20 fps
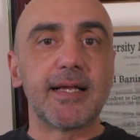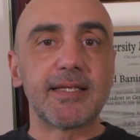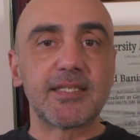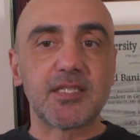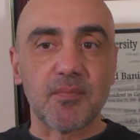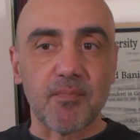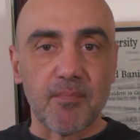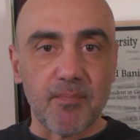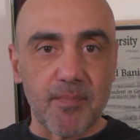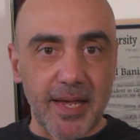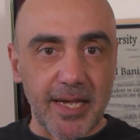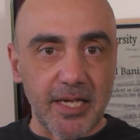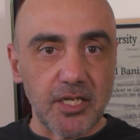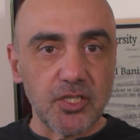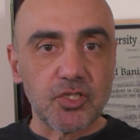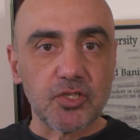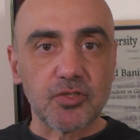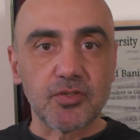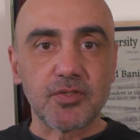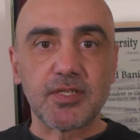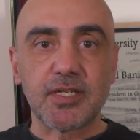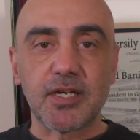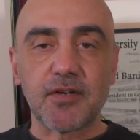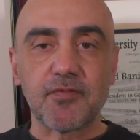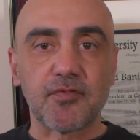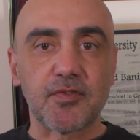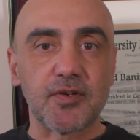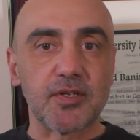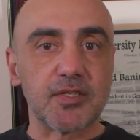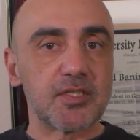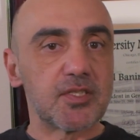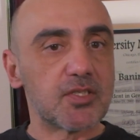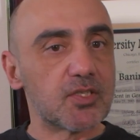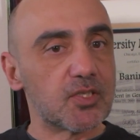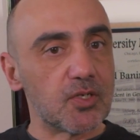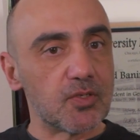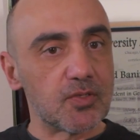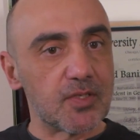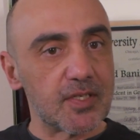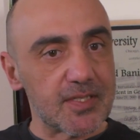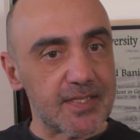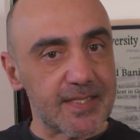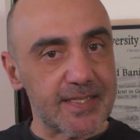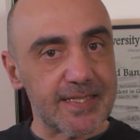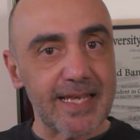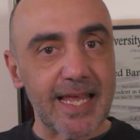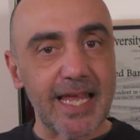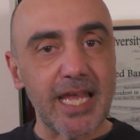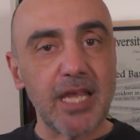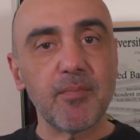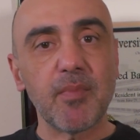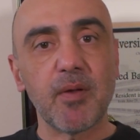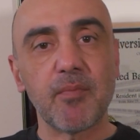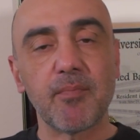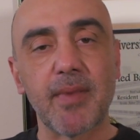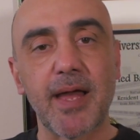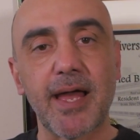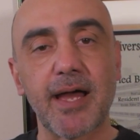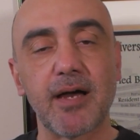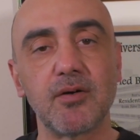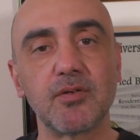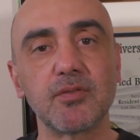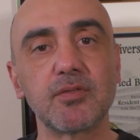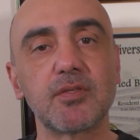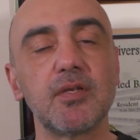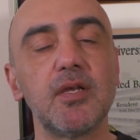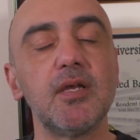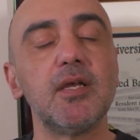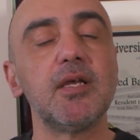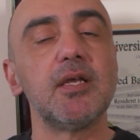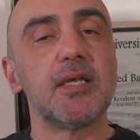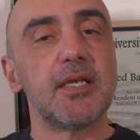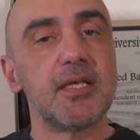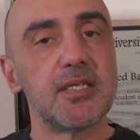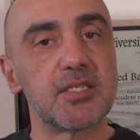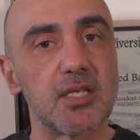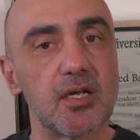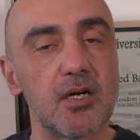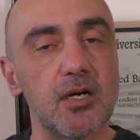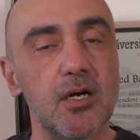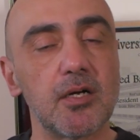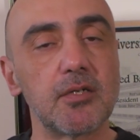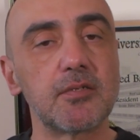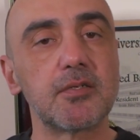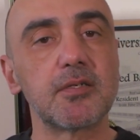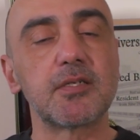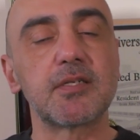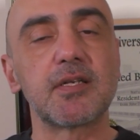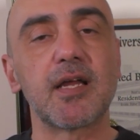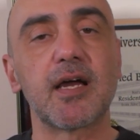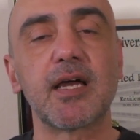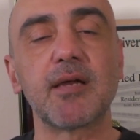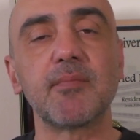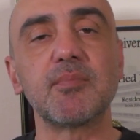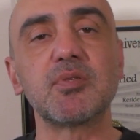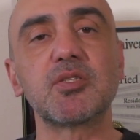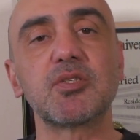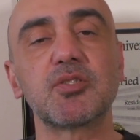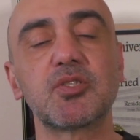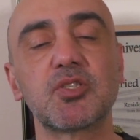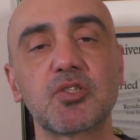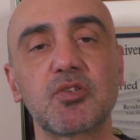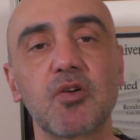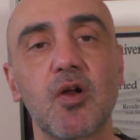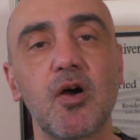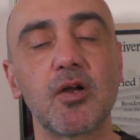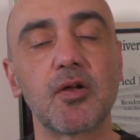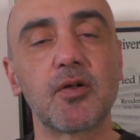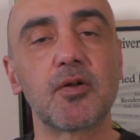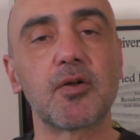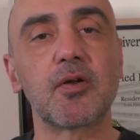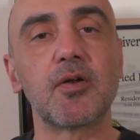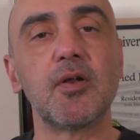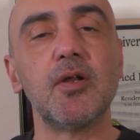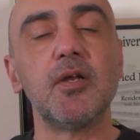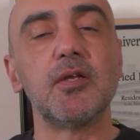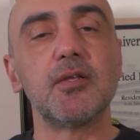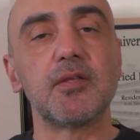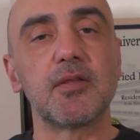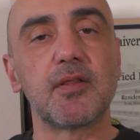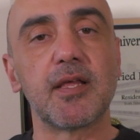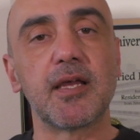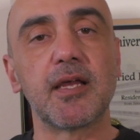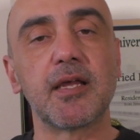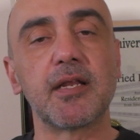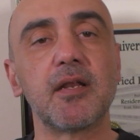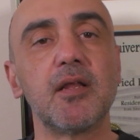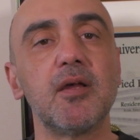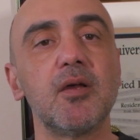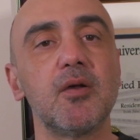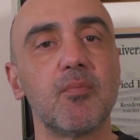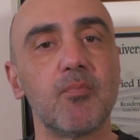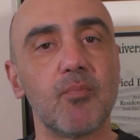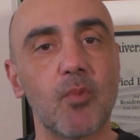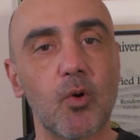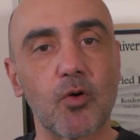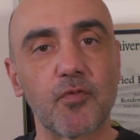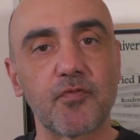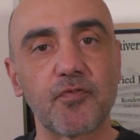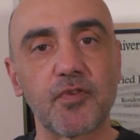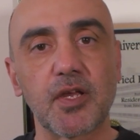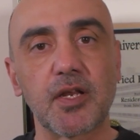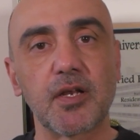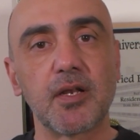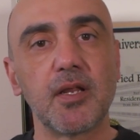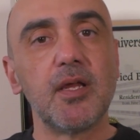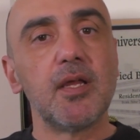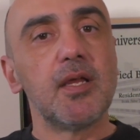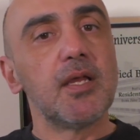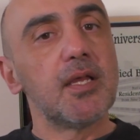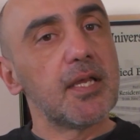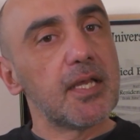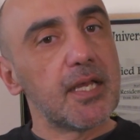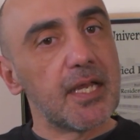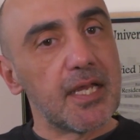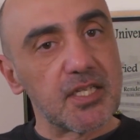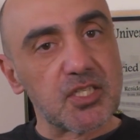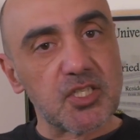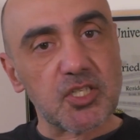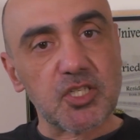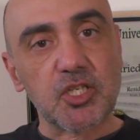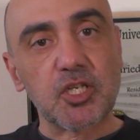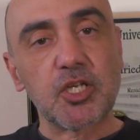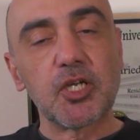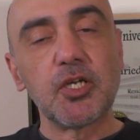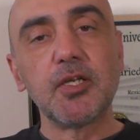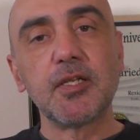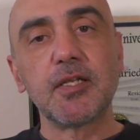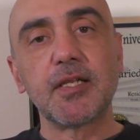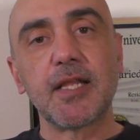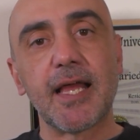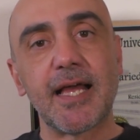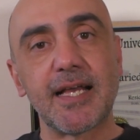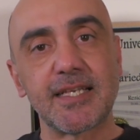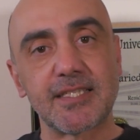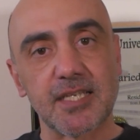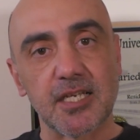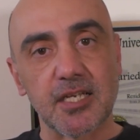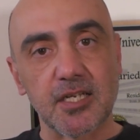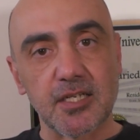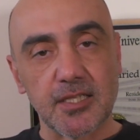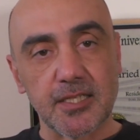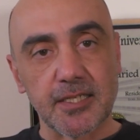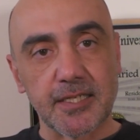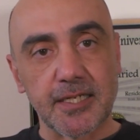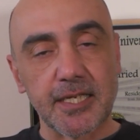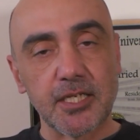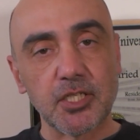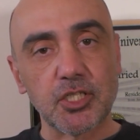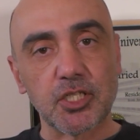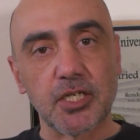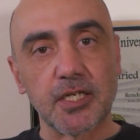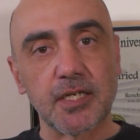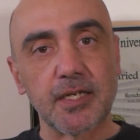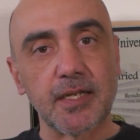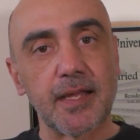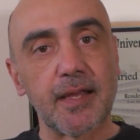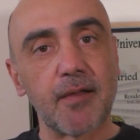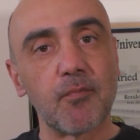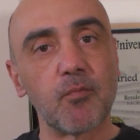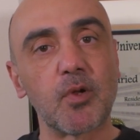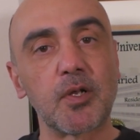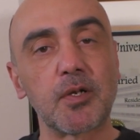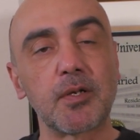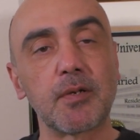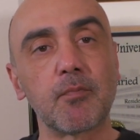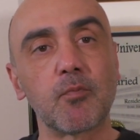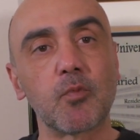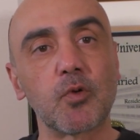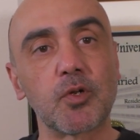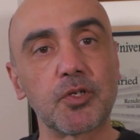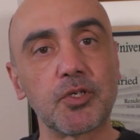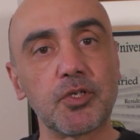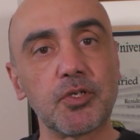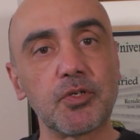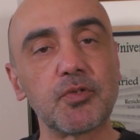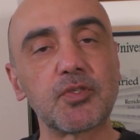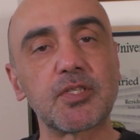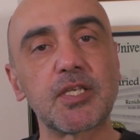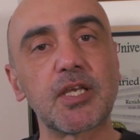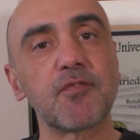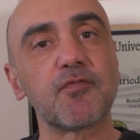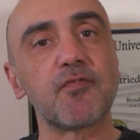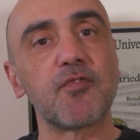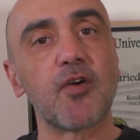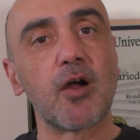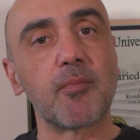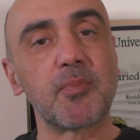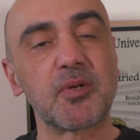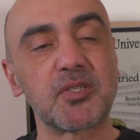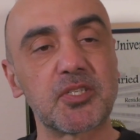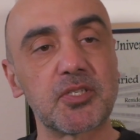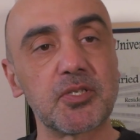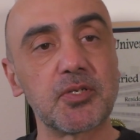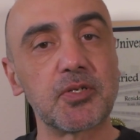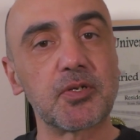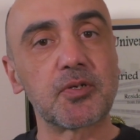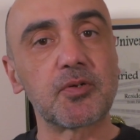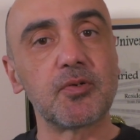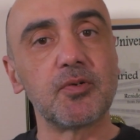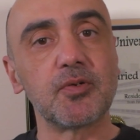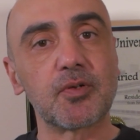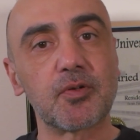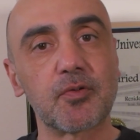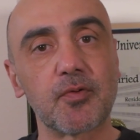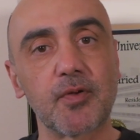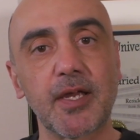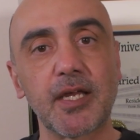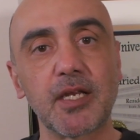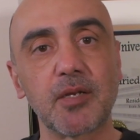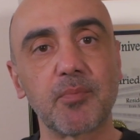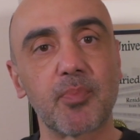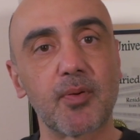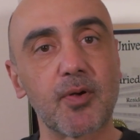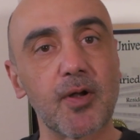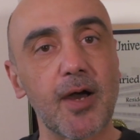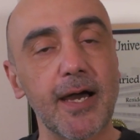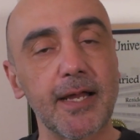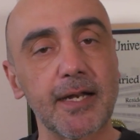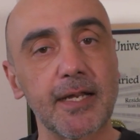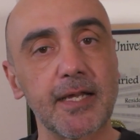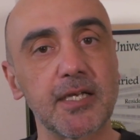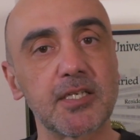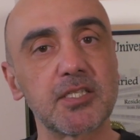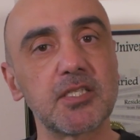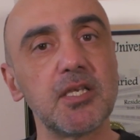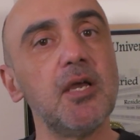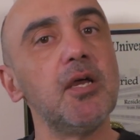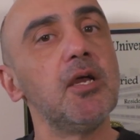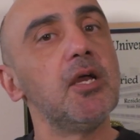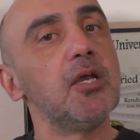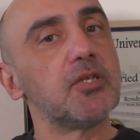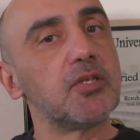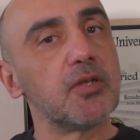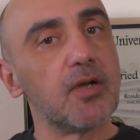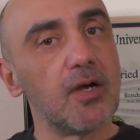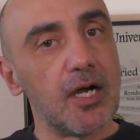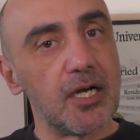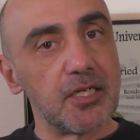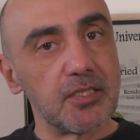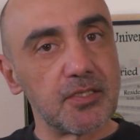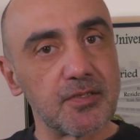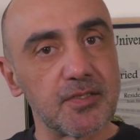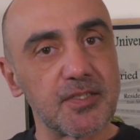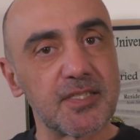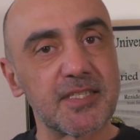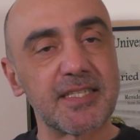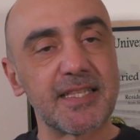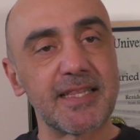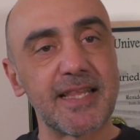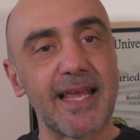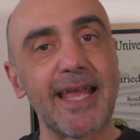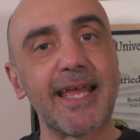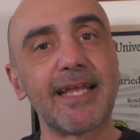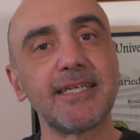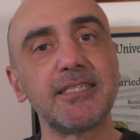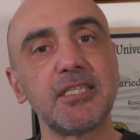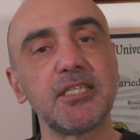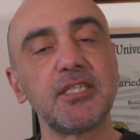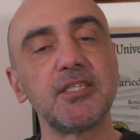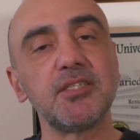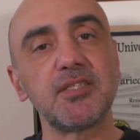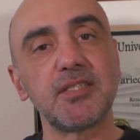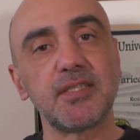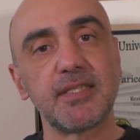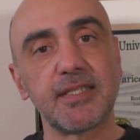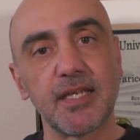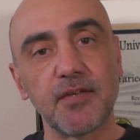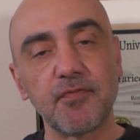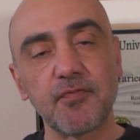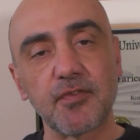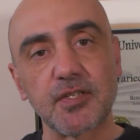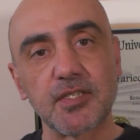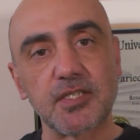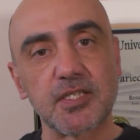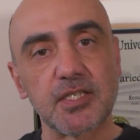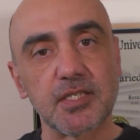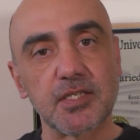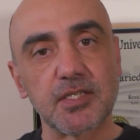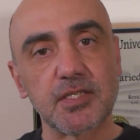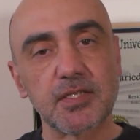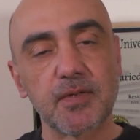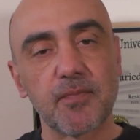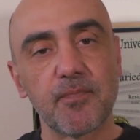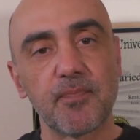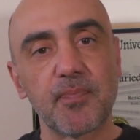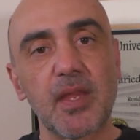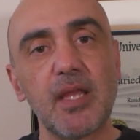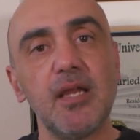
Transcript: That's a major difference. So the same amount is 100 times stronger than morphine. It's good as a clinician and when we're using pharmaceutical grade products to understand these differences.